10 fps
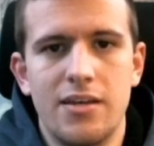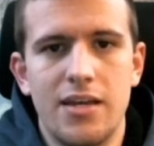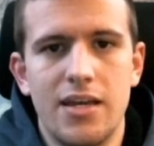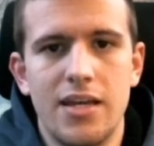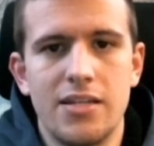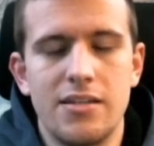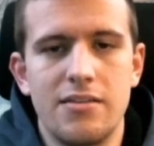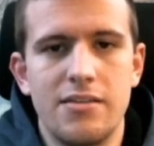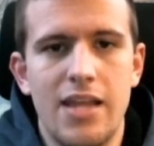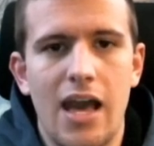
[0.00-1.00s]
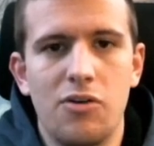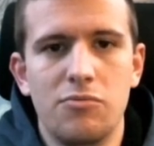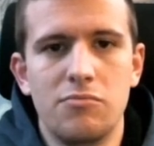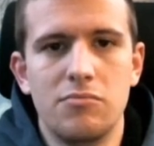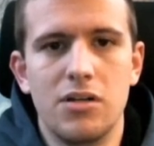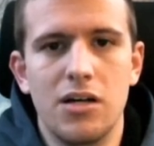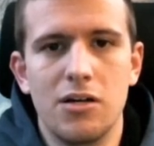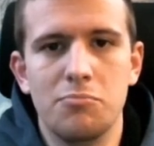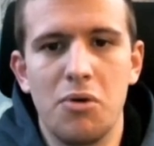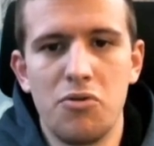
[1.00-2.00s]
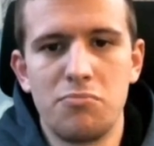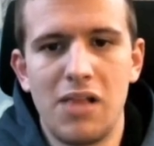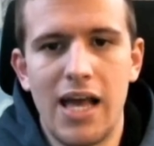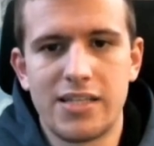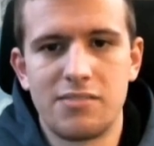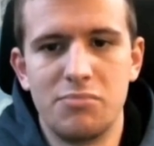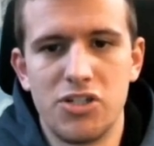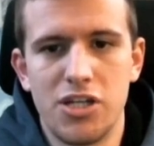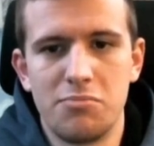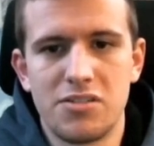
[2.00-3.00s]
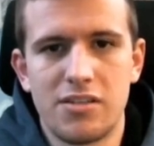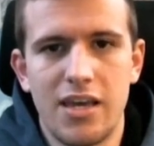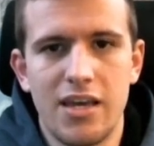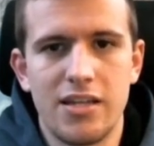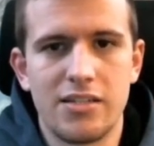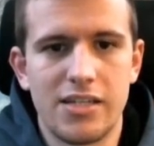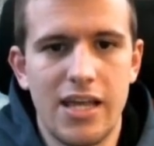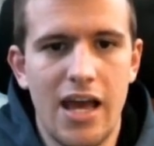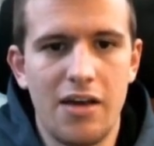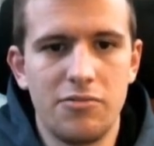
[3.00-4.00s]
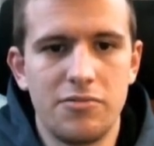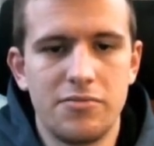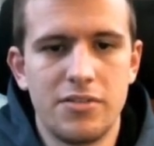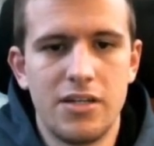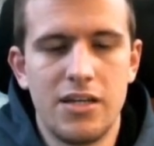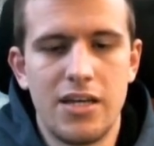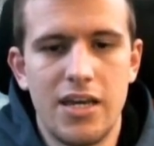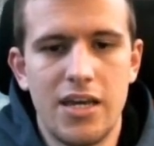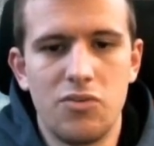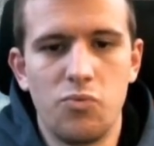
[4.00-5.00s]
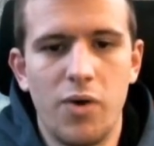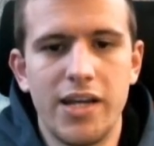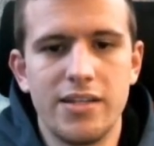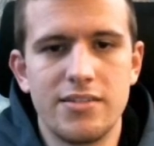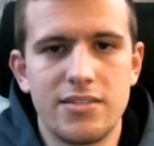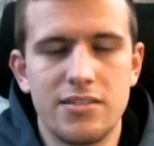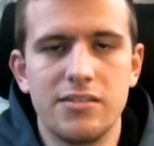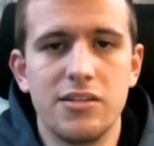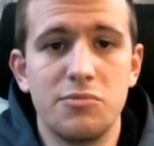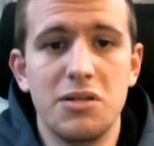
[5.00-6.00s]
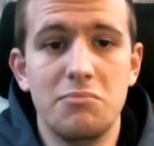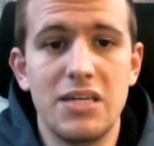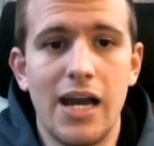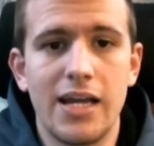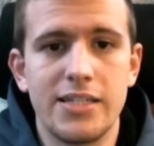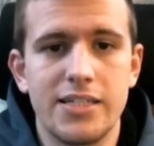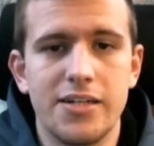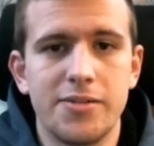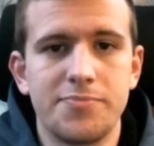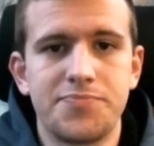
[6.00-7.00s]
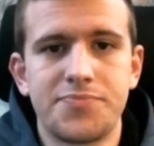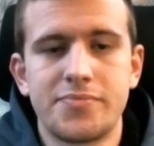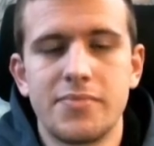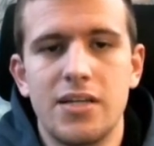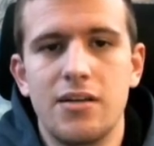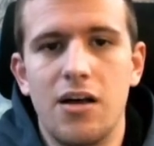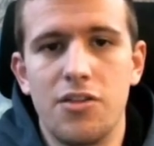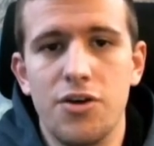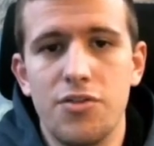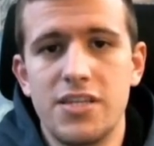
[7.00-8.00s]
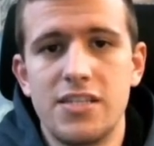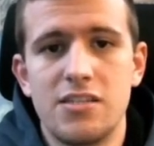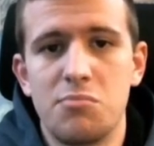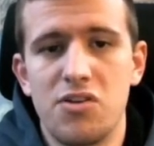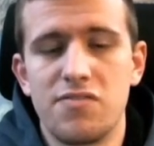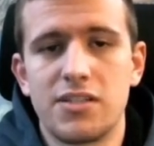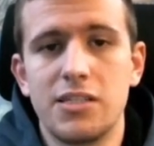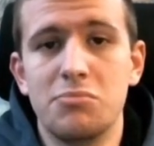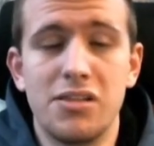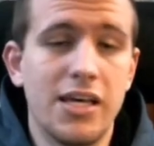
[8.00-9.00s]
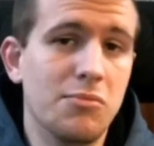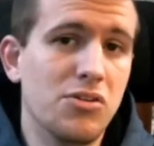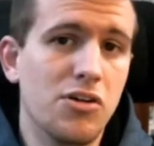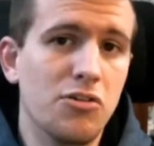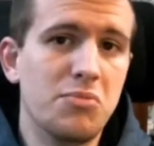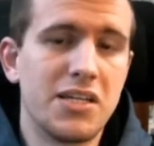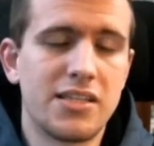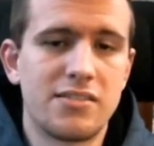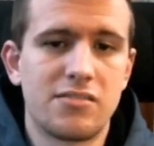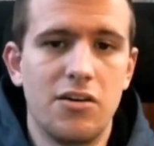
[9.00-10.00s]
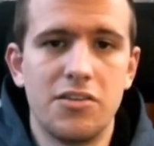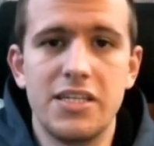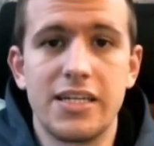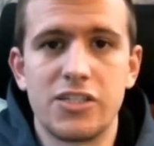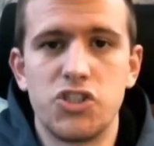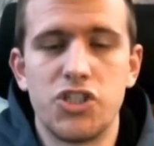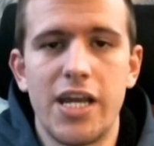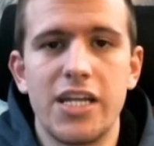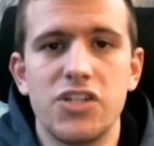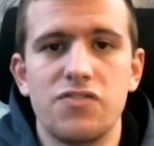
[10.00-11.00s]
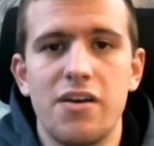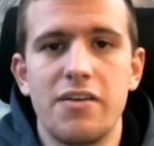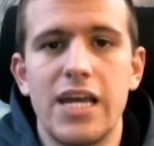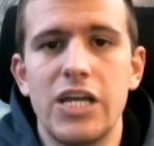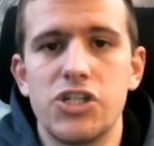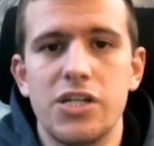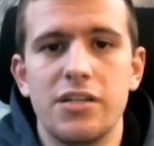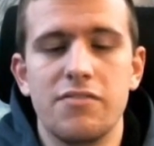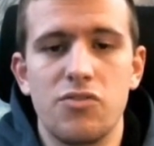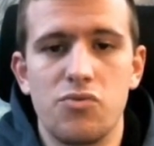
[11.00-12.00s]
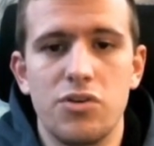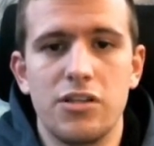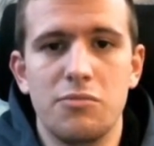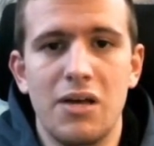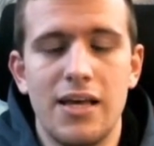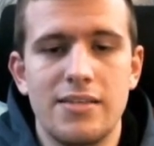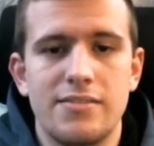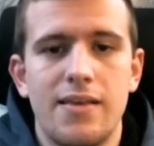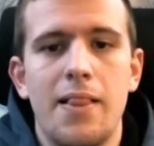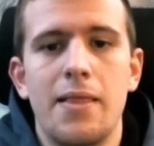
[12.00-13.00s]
and now both black's bishops can get out, and white is still a little bit behind here. Although this is a perfectly playable opening, it's called the exchange variation of the Ruy Lopez,